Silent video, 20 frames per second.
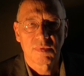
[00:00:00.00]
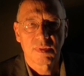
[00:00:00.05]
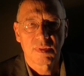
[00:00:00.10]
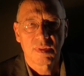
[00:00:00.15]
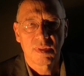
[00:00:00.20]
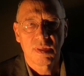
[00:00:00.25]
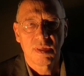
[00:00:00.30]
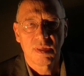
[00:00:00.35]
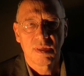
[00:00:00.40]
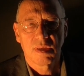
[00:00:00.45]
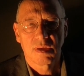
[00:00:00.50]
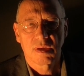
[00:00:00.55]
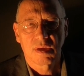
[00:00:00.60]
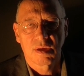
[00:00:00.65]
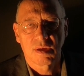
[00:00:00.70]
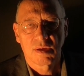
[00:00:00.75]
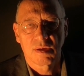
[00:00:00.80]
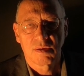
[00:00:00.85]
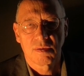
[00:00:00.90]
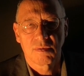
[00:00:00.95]
the
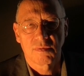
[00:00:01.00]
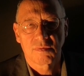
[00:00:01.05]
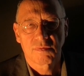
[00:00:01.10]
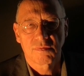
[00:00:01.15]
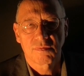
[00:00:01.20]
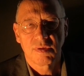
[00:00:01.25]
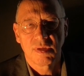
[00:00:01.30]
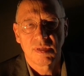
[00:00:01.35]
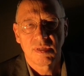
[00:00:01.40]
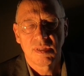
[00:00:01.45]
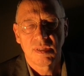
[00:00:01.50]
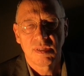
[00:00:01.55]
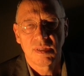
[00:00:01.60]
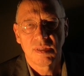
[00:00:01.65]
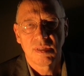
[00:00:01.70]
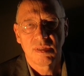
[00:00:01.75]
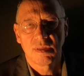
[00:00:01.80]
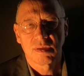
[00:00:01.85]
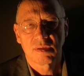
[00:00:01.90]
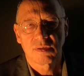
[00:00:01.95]

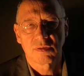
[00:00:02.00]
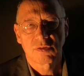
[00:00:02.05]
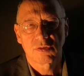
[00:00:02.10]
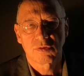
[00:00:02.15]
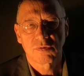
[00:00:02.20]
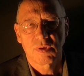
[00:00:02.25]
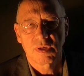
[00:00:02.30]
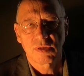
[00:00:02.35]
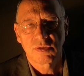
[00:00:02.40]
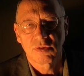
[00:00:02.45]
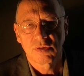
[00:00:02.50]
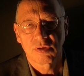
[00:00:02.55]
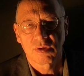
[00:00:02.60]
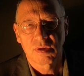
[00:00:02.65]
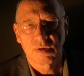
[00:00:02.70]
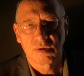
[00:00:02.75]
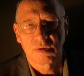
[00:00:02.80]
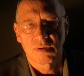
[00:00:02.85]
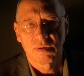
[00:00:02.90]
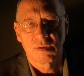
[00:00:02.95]
3D
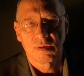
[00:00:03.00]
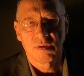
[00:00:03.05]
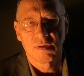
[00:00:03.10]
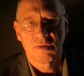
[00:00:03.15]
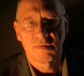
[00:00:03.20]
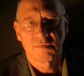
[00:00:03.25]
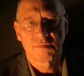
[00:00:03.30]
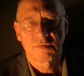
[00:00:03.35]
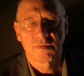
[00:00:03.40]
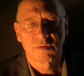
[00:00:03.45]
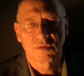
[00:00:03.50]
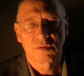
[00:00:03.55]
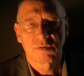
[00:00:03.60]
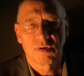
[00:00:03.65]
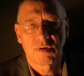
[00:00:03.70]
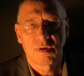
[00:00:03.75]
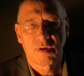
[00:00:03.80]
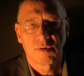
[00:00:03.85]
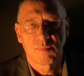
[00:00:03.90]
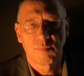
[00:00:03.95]
structure of the
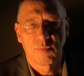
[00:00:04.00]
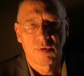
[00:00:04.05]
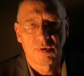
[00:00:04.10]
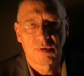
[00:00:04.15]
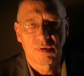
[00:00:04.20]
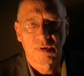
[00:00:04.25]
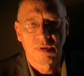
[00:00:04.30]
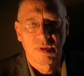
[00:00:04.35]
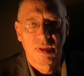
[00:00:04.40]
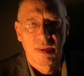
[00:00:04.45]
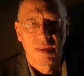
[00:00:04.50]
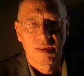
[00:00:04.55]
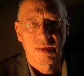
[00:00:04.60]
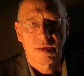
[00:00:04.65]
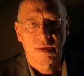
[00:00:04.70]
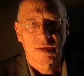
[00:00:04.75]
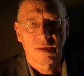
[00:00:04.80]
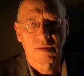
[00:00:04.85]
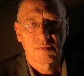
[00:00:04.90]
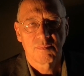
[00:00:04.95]
solar ball
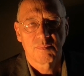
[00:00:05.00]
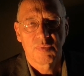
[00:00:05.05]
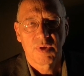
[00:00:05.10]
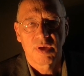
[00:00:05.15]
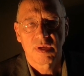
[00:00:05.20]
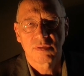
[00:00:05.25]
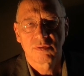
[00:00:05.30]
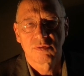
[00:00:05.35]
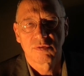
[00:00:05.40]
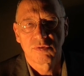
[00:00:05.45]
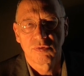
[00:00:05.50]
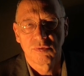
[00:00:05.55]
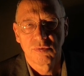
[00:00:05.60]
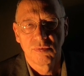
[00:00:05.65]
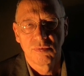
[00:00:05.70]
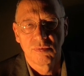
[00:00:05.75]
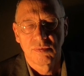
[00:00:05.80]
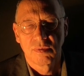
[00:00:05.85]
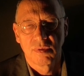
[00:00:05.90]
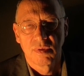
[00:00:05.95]
in part
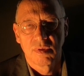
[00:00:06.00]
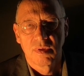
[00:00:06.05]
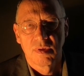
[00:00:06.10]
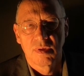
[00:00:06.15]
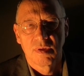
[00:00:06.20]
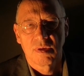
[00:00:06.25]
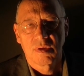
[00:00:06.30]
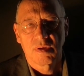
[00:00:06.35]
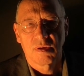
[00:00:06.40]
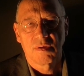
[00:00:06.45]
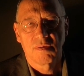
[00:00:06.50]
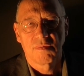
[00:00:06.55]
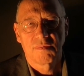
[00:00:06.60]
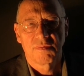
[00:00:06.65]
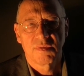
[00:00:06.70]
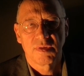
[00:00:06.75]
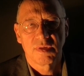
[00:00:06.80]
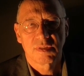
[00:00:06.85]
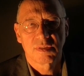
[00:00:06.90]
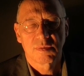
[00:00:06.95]
2
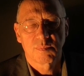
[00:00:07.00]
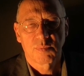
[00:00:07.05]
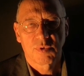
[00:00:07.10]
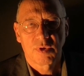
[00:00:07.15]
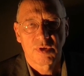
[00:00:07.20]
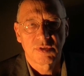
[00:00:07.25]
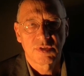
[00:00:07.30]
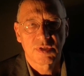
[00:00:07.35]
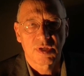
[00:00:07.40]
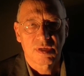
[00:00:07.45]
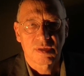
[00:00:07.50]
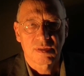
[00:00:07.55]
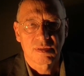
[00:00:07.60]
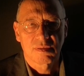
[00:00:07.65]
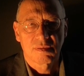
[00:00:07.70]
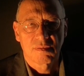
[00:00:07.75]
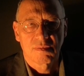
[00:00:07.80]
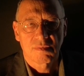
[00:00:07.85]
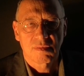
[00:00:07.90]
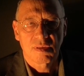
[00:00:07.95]
of this
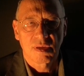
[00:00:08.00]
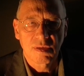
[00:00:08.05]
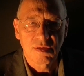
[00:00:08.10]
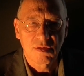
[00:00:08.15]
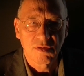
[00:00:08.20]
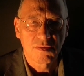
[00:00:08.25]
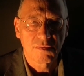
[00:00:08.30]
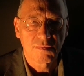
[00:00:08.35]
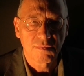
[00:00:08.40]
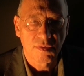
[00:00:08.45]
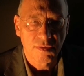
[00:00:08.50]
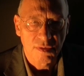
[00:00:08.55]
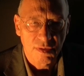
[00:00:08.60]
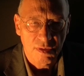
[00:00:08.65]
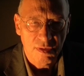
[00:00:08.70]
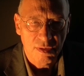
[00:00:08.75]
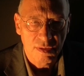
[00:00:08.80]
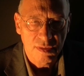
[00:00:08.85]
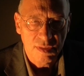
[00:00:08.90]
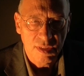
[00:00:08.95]
project. Thank you for
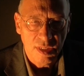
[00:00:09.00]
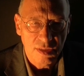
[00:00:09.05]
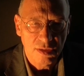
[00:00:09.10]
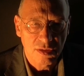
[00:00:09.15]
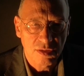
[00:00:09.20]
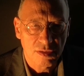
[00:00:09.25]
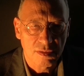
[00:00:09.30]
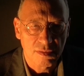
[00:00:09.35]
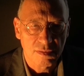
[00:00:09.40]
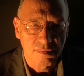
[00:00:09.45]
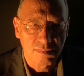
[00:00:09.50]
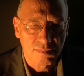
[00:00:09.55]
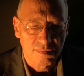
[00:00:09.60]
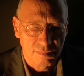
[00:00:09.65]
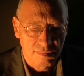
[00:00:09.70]
your attention.